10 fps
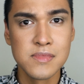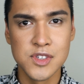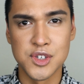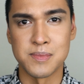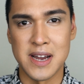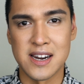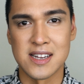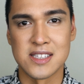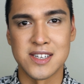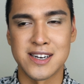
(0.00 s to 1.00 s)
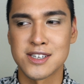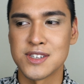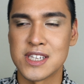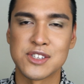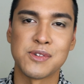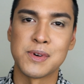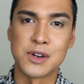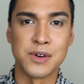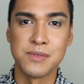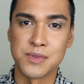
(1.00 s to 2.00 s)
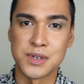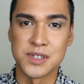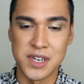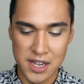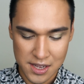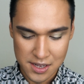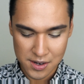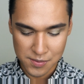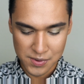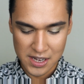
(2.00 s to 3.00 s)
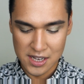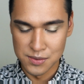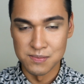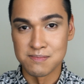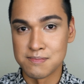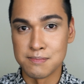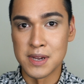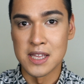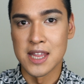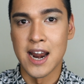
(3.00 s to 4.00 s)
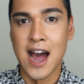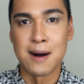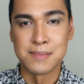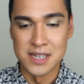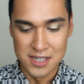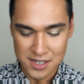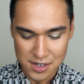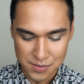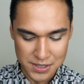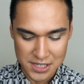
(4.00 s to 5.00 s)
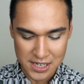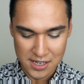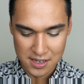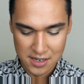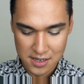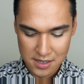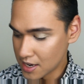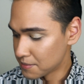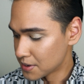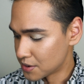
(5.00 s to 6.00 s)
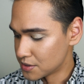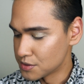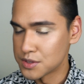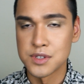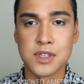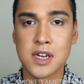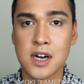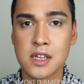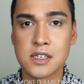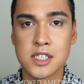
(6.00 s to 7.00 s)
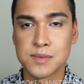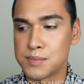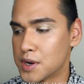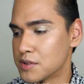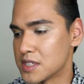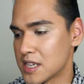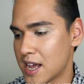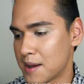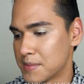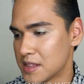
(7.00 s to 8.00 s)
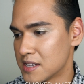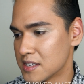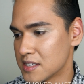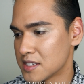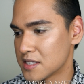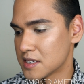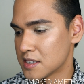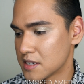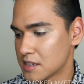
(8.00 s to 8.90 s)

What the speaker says: dramatic and dark, so that's what we're going for today. Hopefully I can make that happen, we'll see. And I'm going to the color Smoked Amethyst.